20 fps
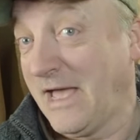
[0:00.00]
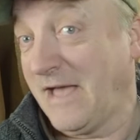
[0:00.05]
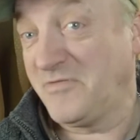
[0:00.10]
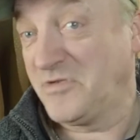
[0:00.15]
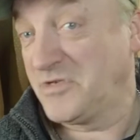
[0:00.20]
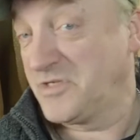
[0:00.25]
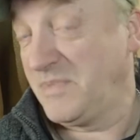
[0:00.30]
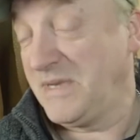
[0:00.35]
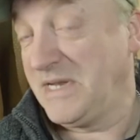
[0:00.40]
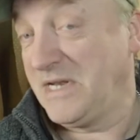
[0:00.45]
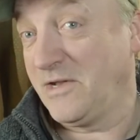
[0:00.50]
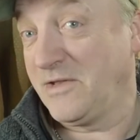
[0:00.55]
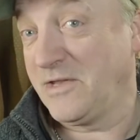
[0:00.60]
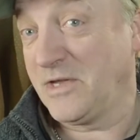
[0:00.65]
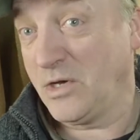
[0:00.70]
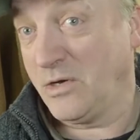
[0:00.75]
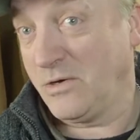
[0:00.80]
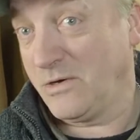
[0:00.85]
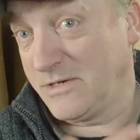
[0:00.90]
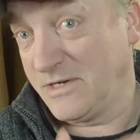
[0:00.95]
After it's been on the
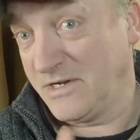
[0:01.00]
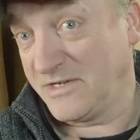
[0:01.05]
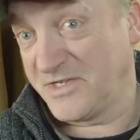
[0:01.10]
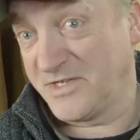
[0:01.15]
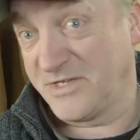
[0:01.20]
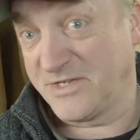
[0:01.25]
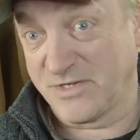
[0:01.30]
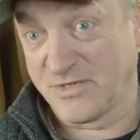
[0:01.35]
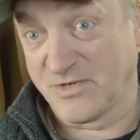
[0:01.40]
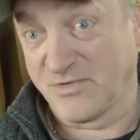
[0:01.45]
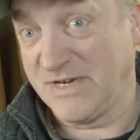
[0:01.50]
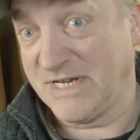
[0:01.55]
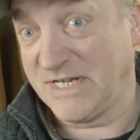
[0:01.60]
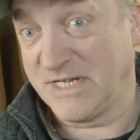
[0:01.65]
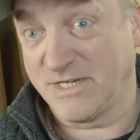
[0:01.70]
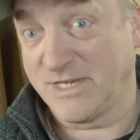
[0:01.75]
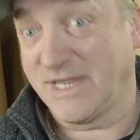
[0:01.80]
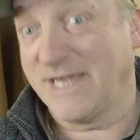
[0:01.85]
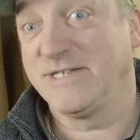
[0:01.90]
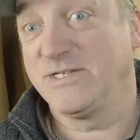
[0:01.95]
car and losses its
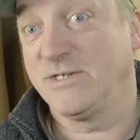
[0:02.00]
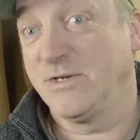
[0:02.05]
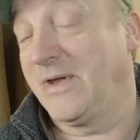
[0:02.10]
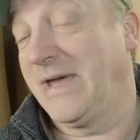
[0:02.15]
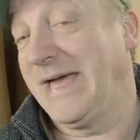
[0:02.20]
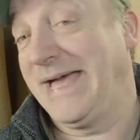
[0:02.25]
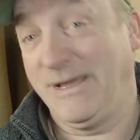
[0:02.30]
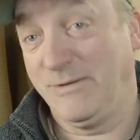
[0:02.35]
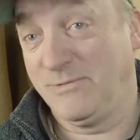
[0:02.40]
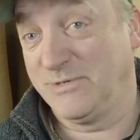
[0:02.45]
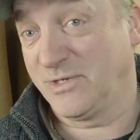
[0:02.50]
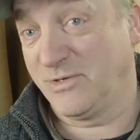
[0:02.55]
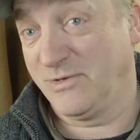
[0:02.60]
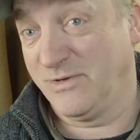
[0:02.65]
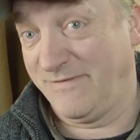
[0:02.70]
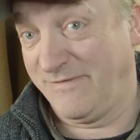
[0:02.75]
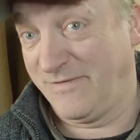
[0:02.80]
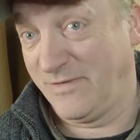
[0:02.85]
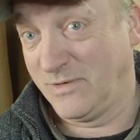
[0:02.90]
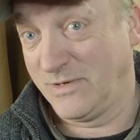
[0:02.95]
creases, I don't know how it's going
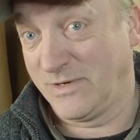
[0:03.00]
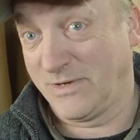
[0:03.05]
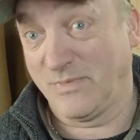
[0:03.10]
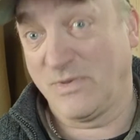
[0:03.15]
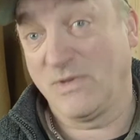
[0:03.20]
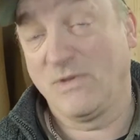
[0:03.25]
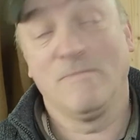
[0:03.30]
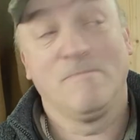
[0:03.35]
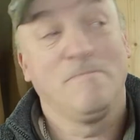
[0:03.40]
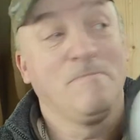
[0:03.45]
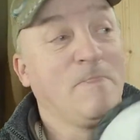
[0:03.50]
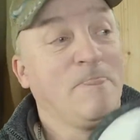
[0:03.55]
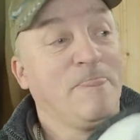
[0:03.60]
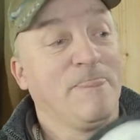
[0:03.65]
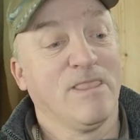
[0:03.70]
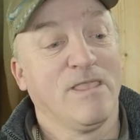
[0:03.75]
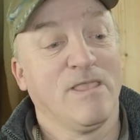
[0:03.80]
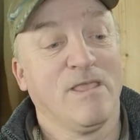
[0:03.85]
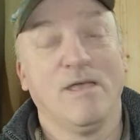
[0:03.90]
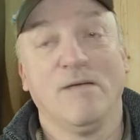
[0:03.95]
to fold up.
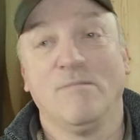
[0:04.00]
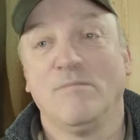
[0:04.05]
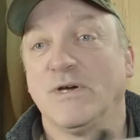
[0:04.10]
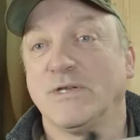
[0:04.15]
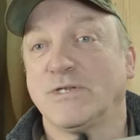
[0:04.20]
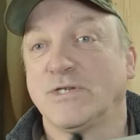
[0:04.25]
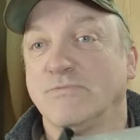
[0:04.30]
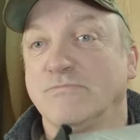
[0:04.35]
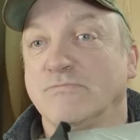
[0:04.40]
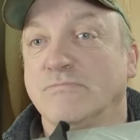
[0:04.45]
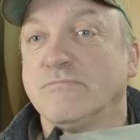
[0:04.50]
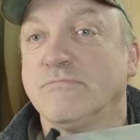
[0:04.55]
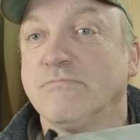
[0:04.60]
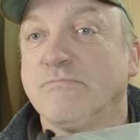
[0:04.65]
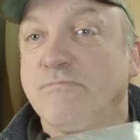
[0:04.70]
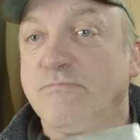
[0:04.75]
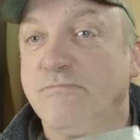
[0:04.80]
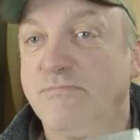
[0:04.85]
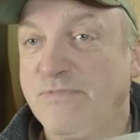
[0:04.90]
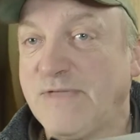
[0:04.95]
But
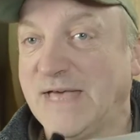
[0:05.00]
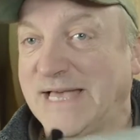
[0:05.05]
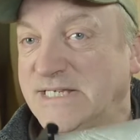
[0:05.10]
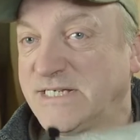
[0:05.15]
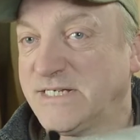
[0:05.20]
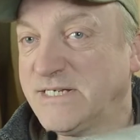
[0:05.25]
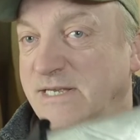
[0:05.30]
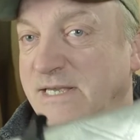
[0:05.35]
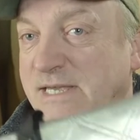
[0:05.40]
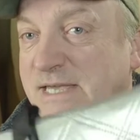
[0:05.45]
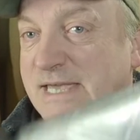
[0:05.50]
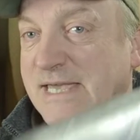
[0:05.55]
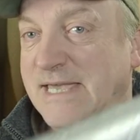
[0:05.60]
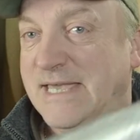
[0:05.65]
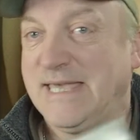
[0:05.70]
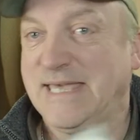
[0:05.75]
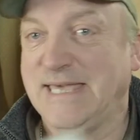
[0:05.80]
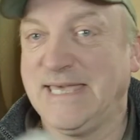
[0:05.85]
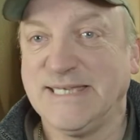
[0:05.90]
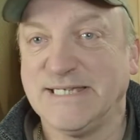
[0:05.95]
that
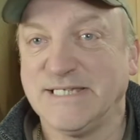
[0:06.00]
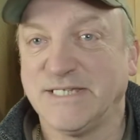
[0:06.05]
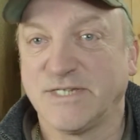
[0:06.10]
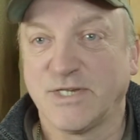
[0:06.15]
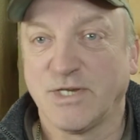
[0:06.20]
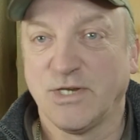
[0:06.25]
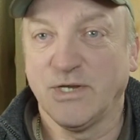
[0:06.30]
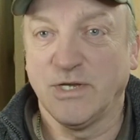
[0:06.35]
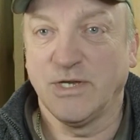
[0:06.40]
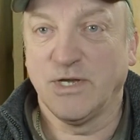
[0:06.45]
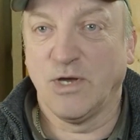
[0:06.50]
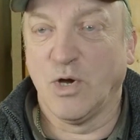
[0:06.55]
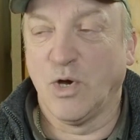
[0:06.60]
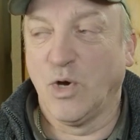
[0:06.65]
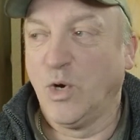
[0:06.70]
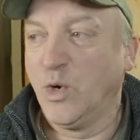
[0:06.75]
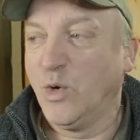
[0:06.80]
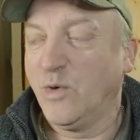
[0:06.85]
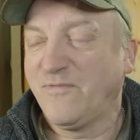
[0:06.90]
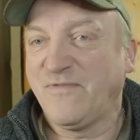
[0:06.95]
is,
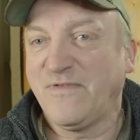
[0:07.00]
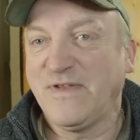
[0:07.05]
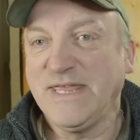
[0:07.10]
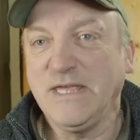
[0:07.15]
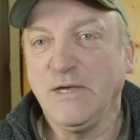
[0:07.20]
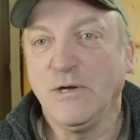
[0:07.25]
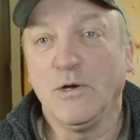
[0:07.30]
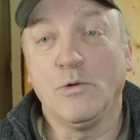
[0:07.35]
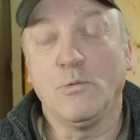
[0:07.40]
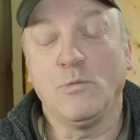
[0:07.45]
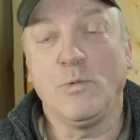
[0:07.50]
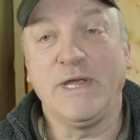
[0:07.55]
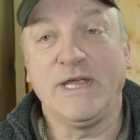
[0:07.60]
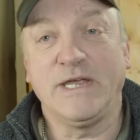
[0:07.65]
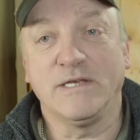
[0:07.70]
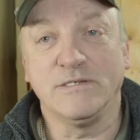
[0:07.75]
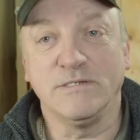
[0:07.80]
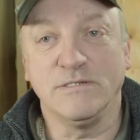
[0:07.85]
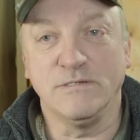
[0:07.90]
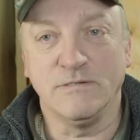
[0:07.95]
hopefully
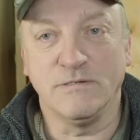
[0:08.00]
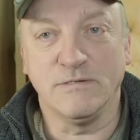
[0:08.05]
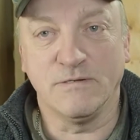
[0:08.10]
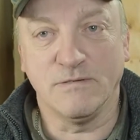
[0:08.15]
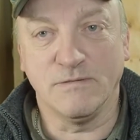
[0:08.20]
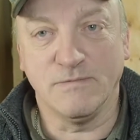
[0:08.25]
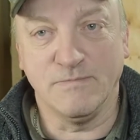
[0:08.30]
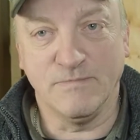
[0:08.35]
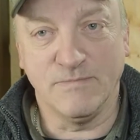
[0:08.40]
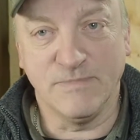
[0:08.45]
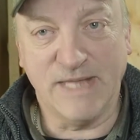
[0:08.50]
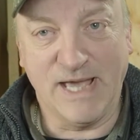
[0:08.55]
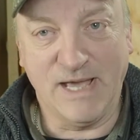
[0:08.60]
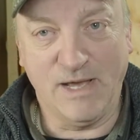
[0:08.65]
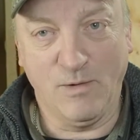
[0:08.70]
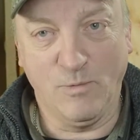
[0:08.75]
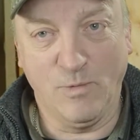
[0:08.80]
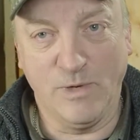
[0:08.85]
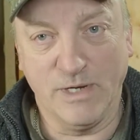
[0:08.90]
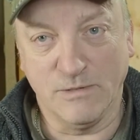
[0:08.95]

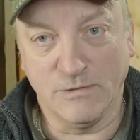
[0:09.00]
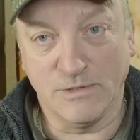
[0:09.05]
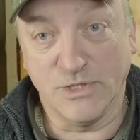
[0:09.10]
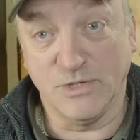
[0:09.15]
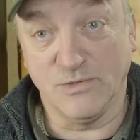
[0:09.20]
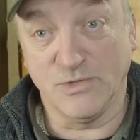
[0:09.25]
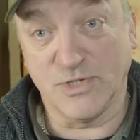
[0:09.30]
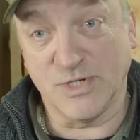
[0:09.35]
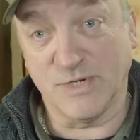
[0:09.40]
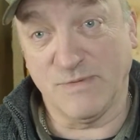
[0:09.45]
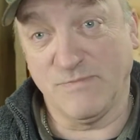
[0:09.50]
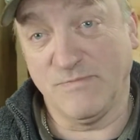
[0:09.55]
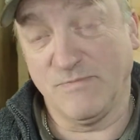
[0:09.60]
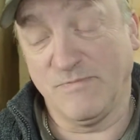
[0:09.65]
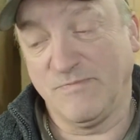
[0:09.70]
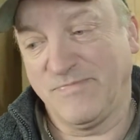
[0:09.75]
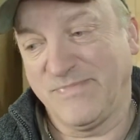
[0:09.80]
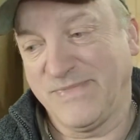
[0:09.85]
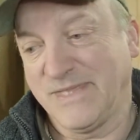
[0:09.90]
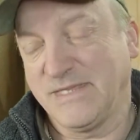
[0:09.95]
we'll do some
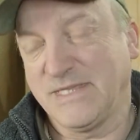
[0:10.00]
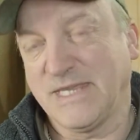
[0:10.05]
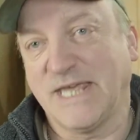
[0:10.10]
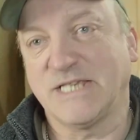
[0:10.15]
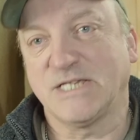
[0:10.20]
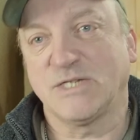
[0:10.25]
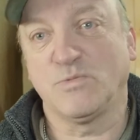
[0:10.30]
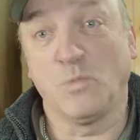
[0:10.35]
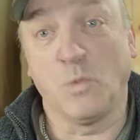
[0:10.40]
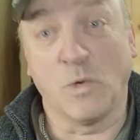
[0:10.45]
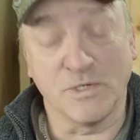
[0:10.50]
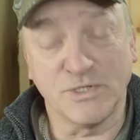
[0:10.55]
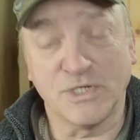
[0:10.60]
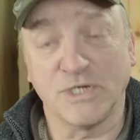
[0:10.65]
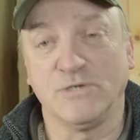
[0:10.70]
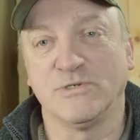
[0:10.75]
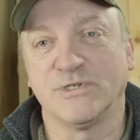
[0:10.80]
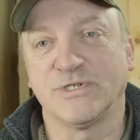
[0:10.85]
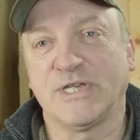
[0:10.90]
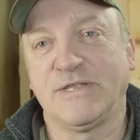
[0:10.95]
tests once it
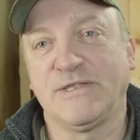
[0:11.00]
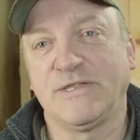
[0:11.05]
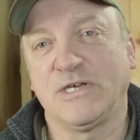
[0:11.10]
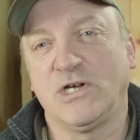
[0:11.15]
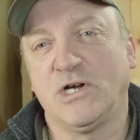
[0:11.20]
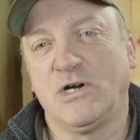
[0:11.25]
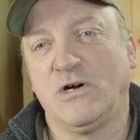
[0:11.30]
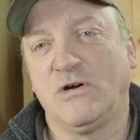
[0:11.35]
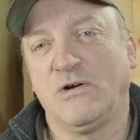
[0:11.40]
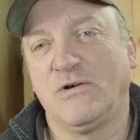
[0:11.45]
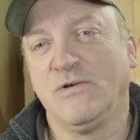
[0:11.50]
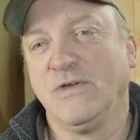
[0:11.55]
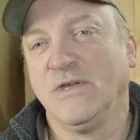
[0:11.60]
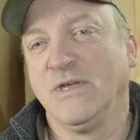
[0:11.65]
goes on the car.